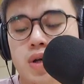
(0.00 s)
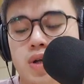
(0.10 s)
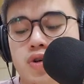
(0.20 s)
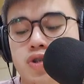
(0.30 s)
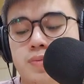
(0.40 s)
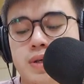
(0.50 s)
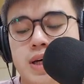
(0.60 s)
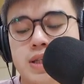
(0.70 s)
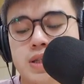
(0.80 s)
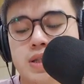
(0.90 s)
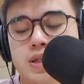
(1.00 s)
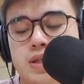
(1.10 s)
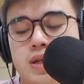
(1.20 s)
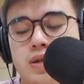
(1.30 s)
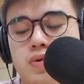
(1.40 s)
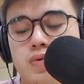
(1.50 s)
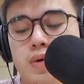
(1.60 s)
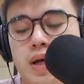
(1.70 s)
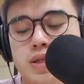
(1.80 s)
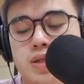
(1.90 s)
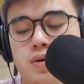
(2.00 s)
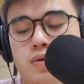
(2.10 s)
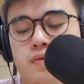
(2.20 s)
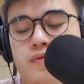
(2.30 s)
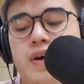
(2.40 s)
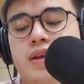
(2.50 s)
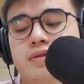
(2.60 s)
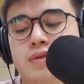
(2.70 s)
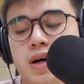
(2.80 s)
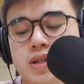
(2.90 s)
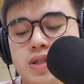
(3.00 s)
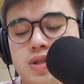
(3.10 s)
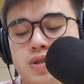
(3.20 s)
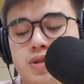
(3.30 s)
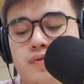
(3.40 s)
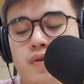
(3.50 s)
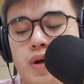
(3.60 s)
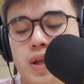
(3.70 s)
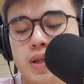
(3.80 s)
You should be getting 32 as your final answers for it.